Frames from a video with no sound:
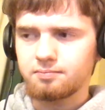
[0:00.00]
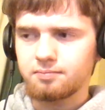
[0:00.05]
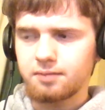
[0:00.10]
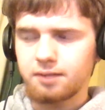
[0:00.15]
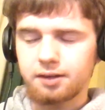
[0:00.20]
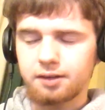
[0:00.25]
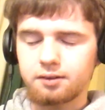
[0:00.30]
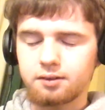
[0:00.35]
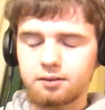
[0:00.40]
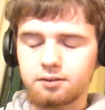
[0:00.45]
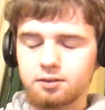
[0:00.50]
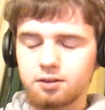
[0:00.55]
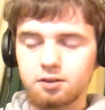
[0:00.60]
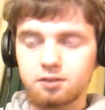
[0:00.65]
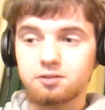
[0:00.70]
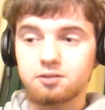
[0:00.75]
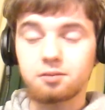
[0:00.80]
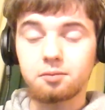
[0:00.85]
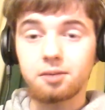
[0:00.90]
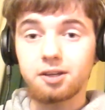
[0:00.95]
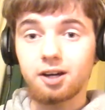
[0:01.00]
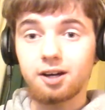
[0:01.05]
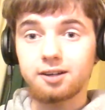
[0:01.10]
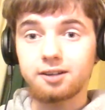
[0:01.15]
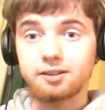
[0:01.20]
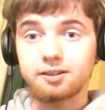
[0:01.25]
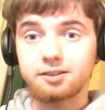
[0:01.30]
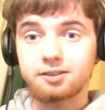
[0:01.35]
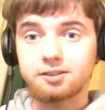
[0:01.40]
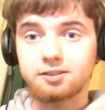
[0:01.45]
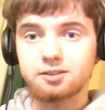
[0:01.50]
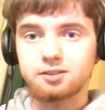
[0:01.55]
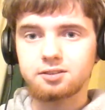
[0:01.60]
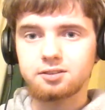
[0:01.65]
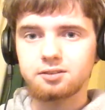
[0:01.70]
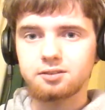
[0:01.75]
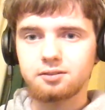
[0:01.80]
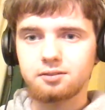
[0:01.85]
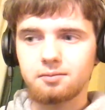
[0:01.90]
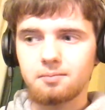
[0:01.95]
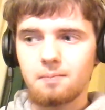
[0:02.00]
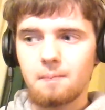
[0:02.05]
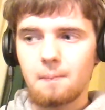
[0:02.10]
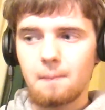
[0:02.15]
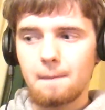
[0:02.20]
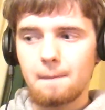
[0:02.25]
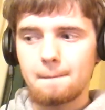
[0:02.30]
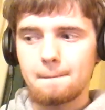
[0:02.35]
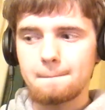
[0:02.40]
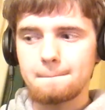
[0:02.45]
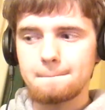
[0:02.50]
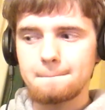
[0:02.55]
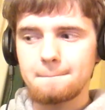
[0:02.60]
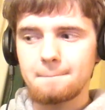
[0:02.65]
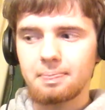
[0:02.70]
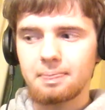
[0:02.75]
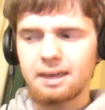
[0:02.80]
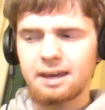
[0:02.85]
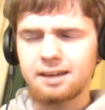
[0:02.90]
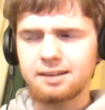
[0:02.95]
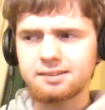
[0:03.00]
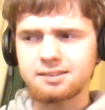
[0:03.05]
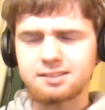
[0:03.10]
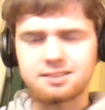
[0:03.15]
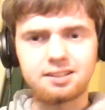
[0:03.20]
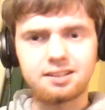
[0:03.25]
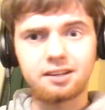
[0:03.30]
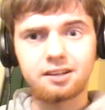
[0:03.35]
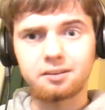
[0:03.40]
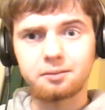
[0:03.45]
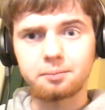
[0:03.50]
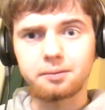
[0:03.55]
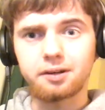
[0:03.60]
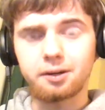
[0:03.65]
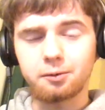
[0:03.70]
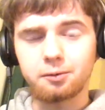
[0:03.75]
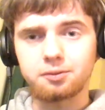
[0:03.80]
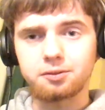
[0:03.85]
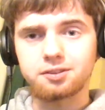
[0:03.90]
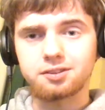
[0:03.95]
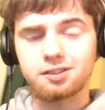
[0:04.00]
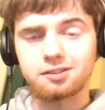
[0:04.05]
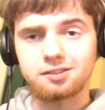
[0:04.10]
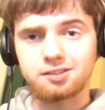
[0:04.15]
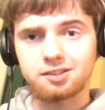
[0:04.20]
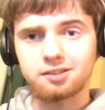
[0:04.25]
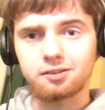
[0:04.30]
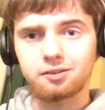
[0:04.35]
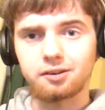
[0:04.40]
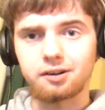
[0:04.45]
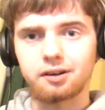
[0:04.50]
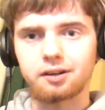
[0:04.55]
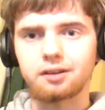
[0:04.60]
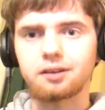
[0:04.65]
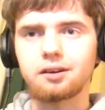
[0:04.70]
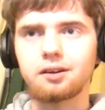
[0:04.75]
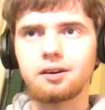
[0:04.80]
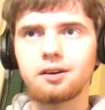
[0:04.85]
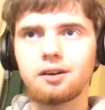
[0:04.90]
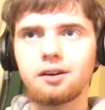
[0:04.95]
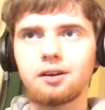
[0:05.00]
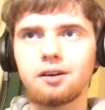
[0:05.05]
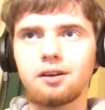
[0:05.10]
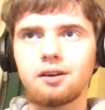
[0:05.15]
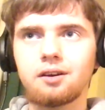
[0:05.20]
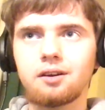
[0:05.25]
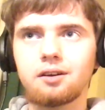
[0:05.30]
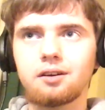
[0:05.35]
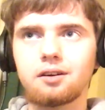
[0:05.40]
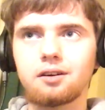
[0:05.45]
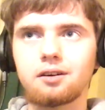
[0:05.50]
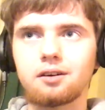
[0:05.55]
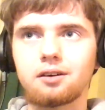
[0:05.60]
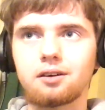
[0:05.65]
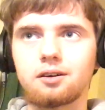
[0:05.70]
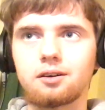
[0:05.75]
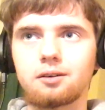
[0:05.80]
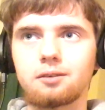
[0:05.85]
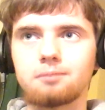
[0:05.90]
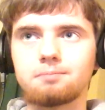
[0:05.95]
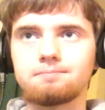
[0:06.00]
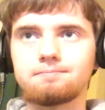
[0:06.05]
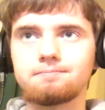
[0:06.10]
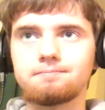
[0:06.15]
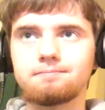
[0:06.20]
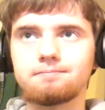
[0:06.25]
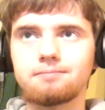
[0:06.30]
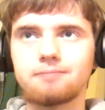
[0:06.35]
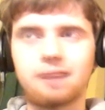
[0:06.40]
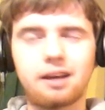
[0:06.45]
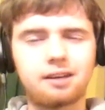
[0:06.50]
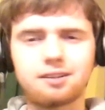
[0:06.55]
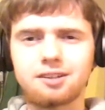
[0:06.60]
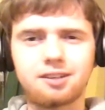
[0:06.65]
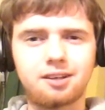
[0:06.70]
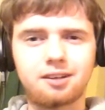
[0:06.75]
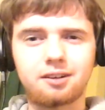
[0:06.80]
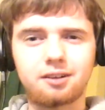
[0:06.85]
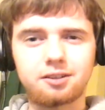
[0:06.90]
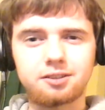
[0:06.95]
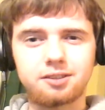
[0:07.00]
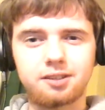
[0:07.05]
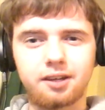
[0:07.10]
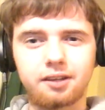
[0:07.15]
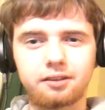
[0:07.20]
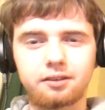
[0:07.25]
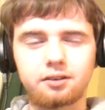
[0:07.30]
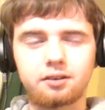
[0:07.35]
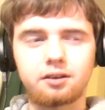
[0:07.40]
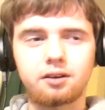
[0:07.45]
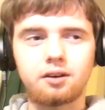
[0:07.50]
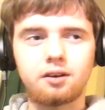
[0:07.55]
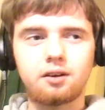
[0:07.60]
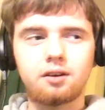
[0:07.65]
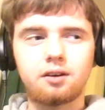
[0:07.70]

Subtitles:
And to be honest, hate to say it, but I was considering ending it altogether.